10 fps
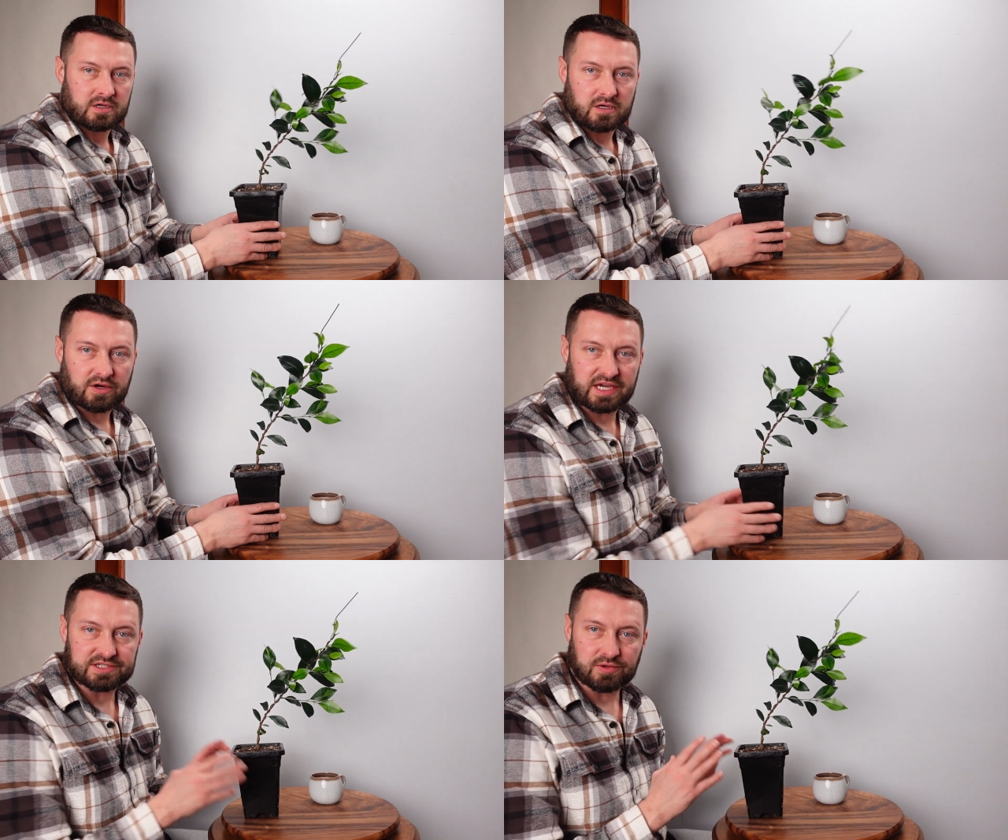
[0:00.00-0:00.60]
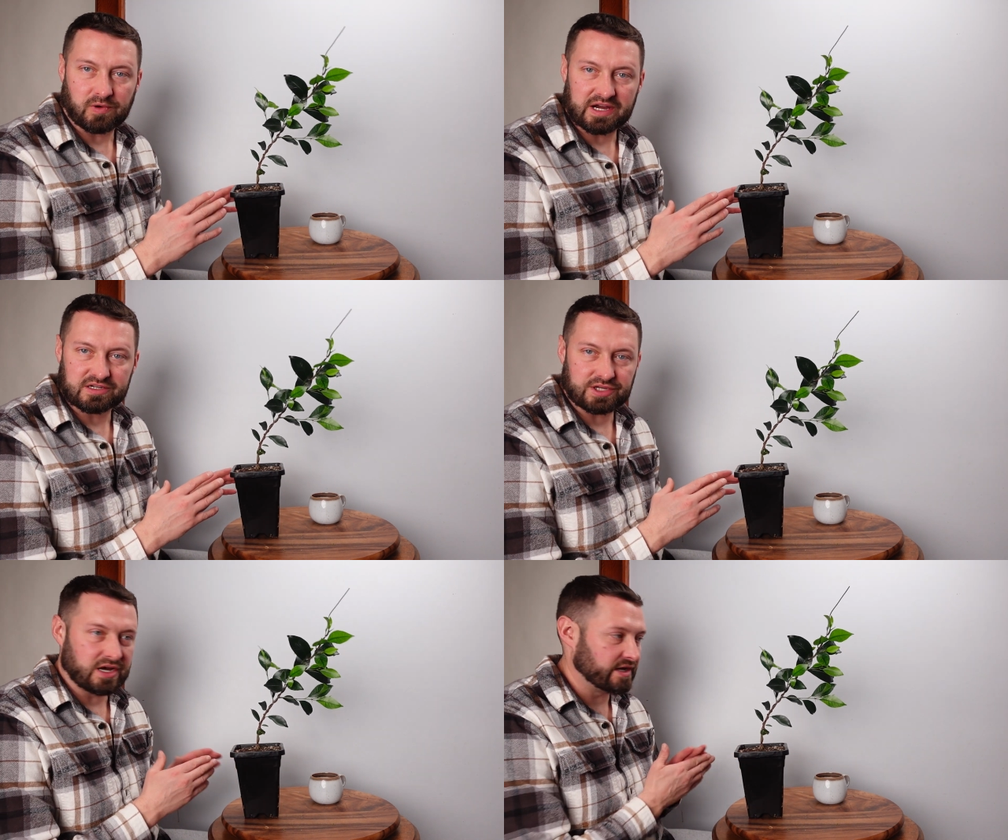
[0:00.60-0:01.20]
Okay, so the
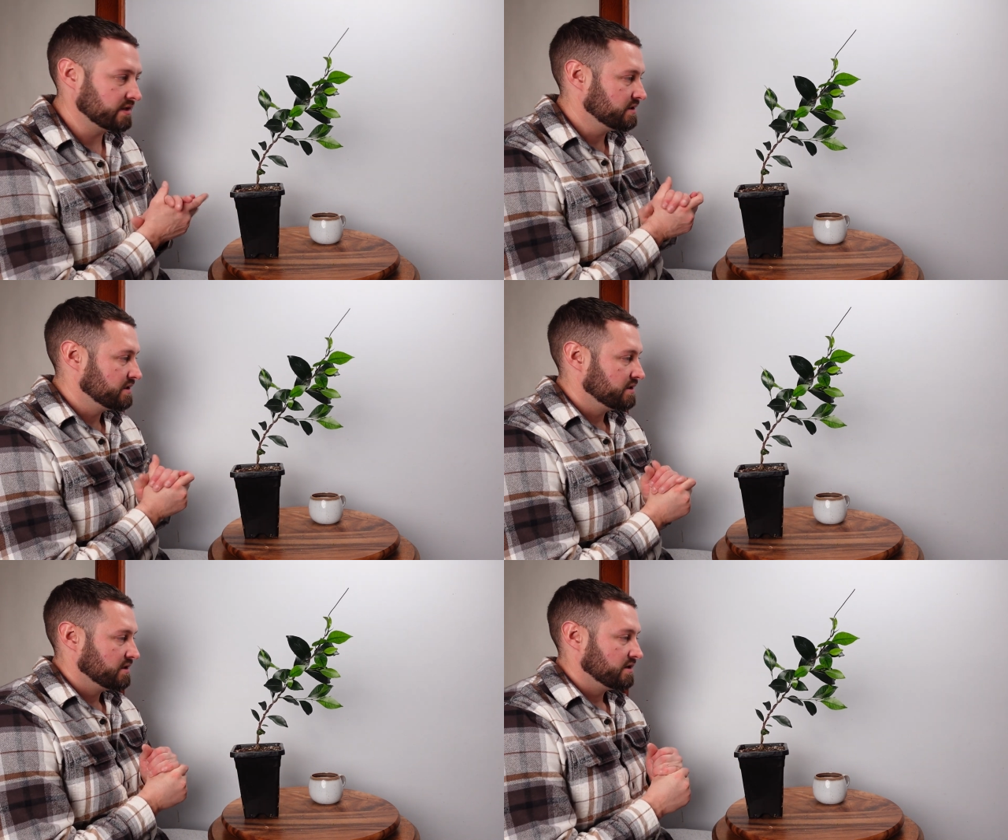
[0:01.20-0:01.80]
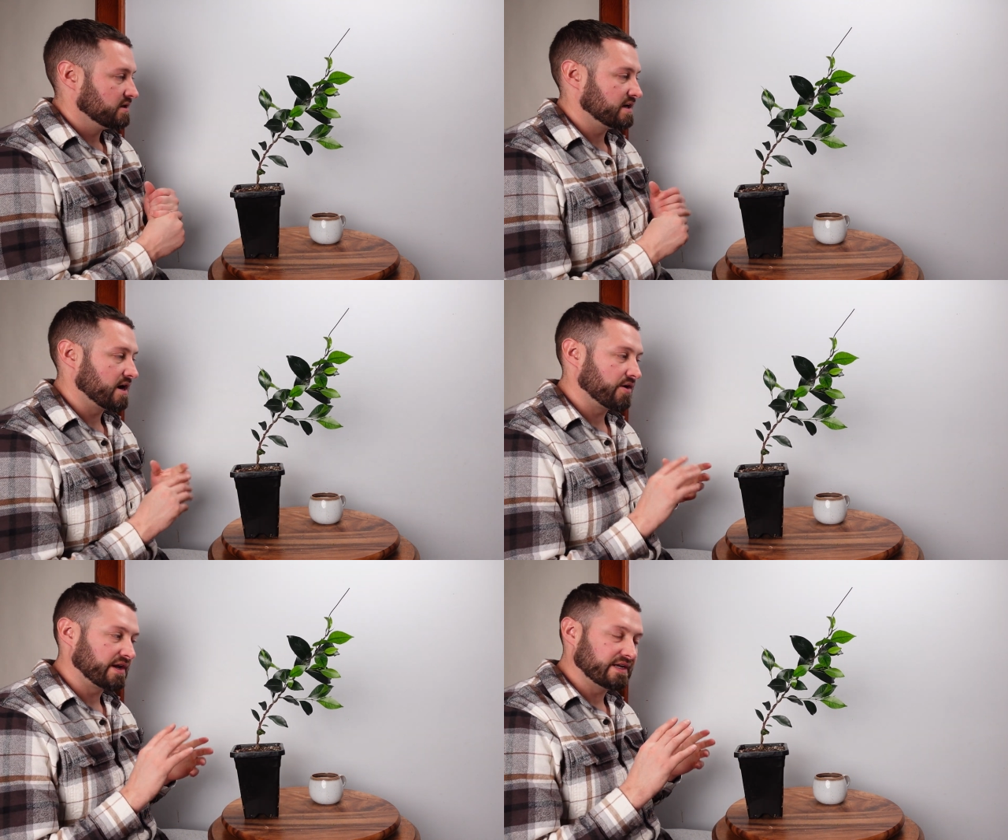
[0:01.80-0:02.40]
wire's on.
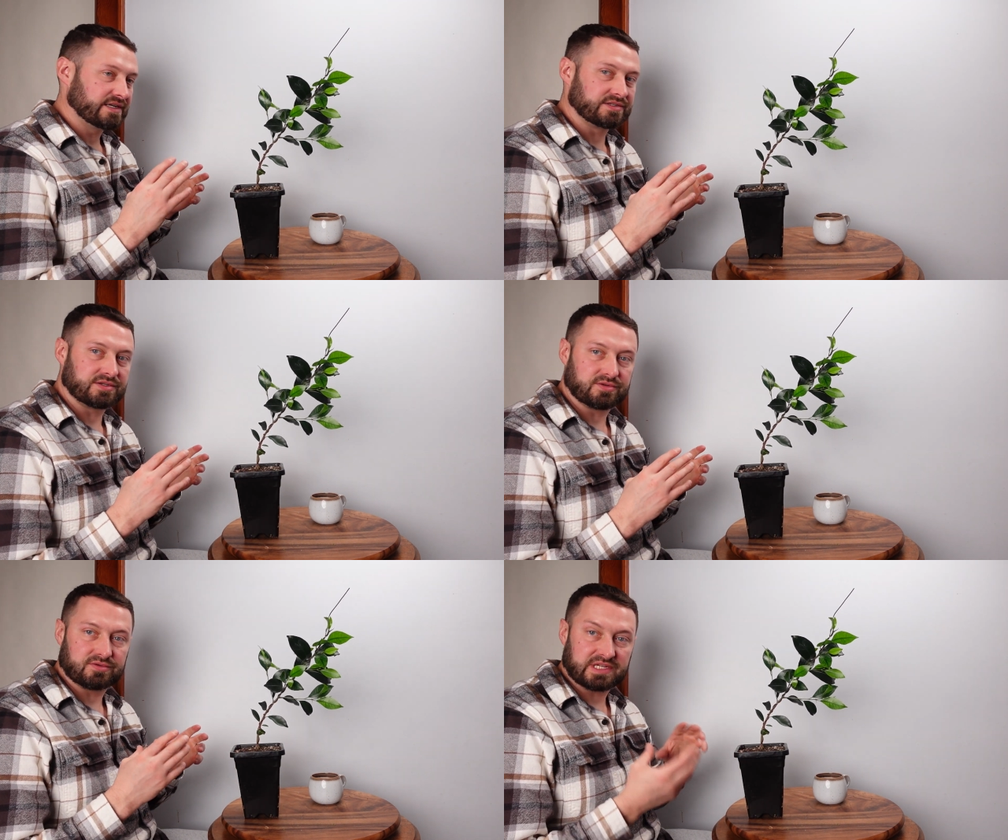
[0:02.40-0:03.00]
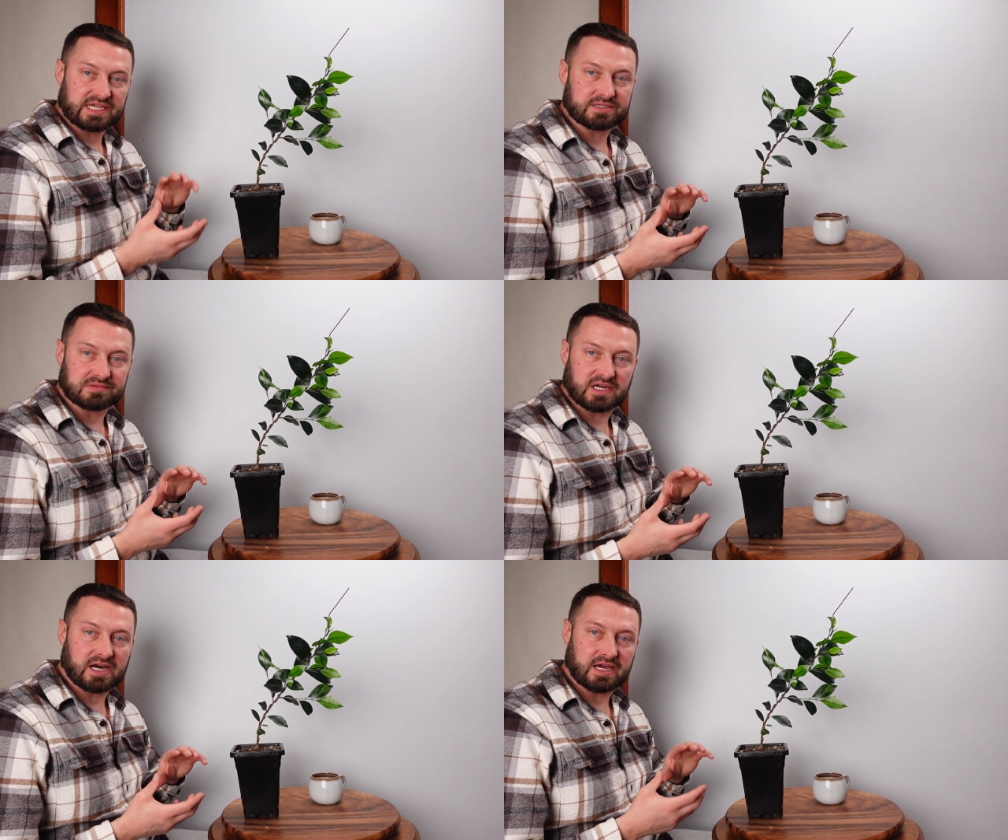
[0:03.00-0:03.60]
Now I need to take some
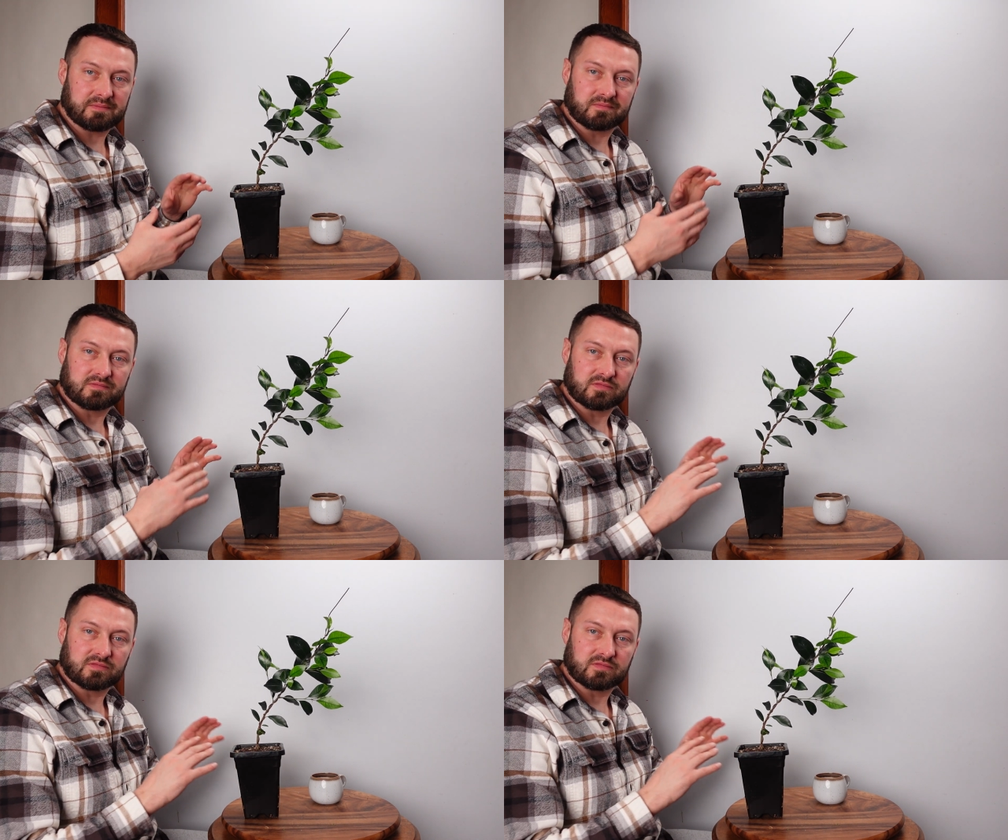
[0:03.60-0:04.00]
time,